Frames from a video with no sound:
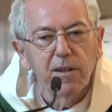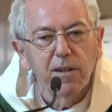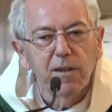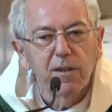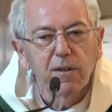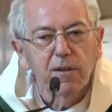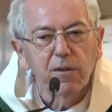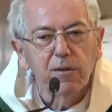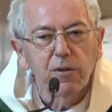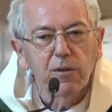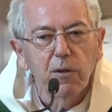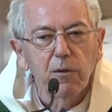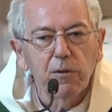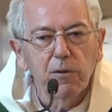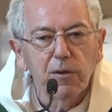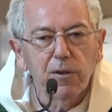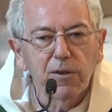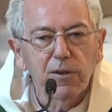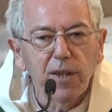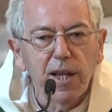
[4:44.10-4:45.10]
So to
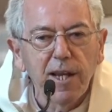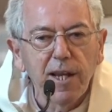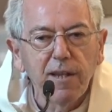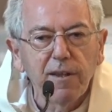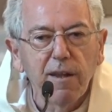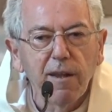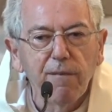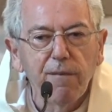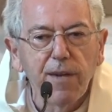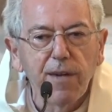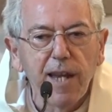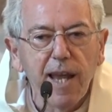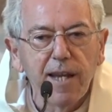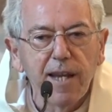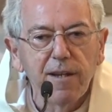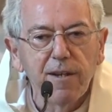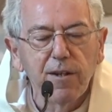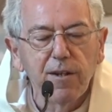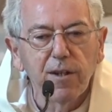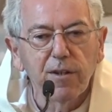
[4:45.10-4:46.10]
say that the
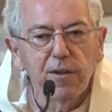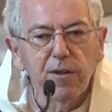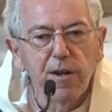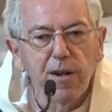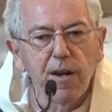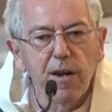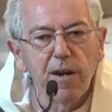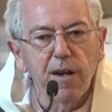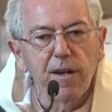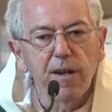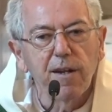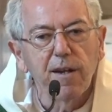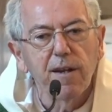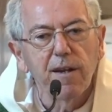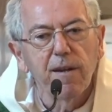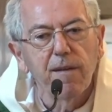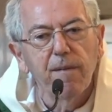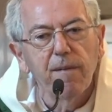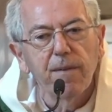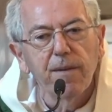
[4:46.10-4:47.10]
end is nigh
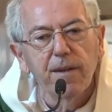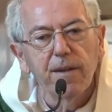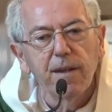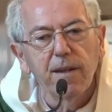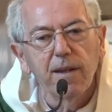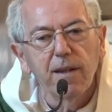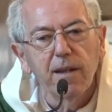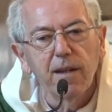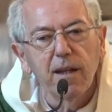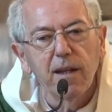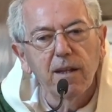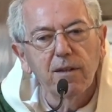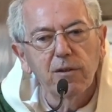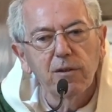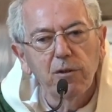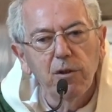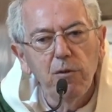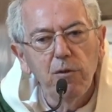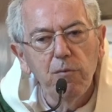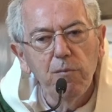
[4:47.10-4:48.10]
has
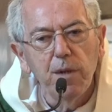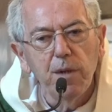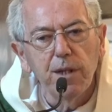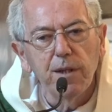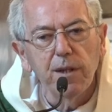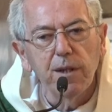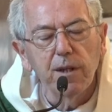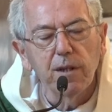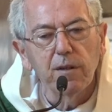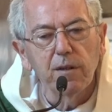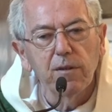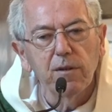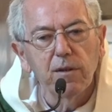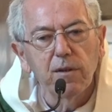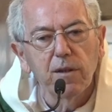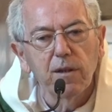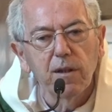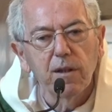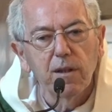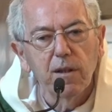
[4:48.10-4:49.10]
two meanings.
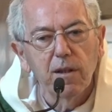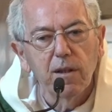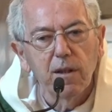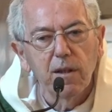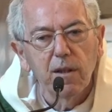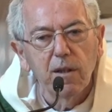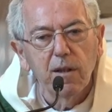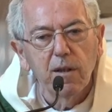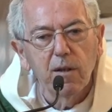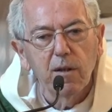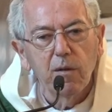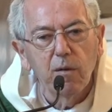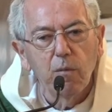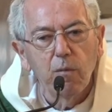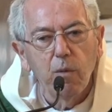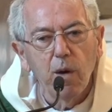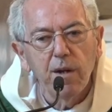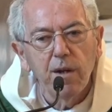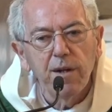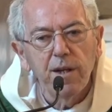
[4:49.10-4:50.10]

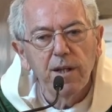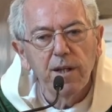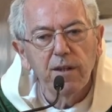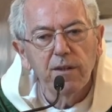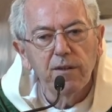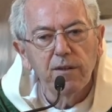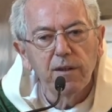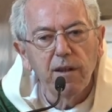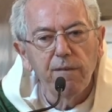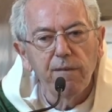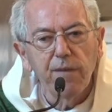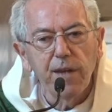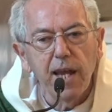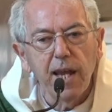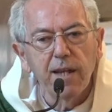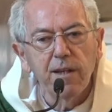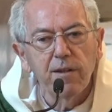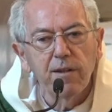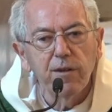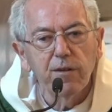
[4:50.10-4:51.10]
One is that the
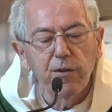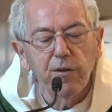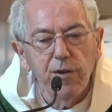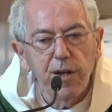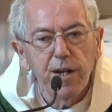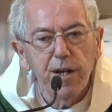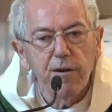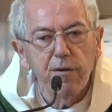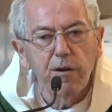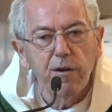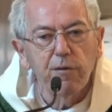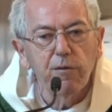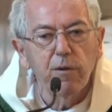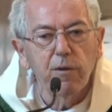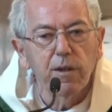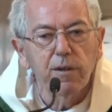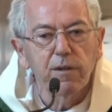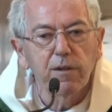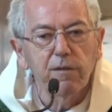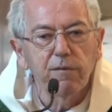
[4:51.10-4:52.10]
end is nearer to
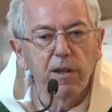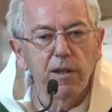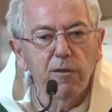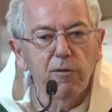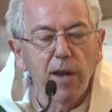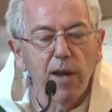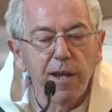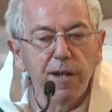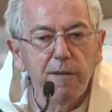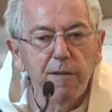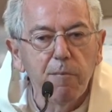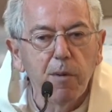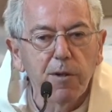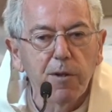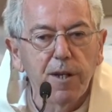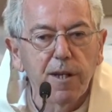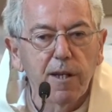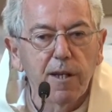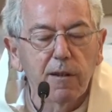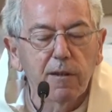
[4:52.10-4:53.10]
us than to anybody
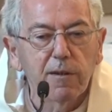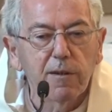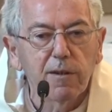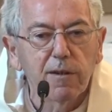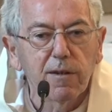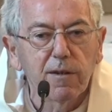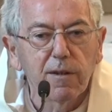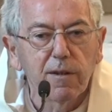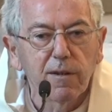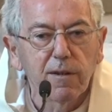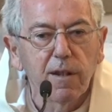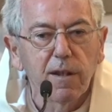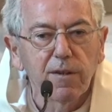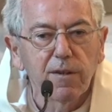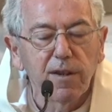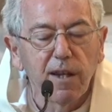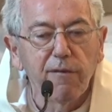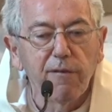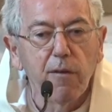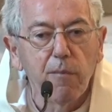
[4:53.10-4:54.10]
else has
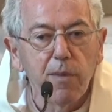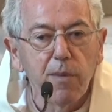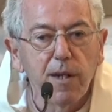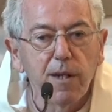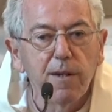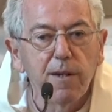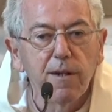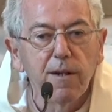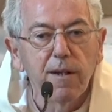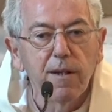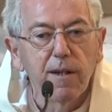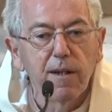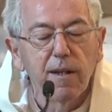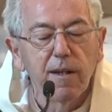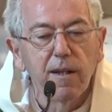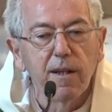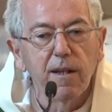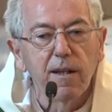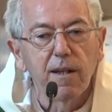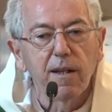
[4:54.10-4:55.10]
ever been,
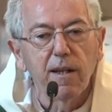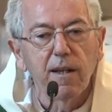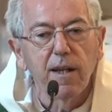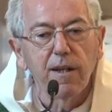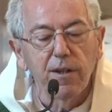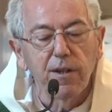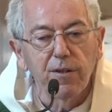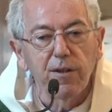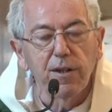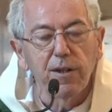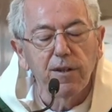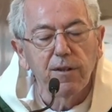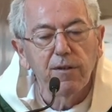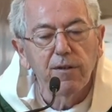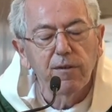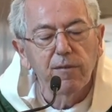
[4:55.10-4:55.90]
and it is.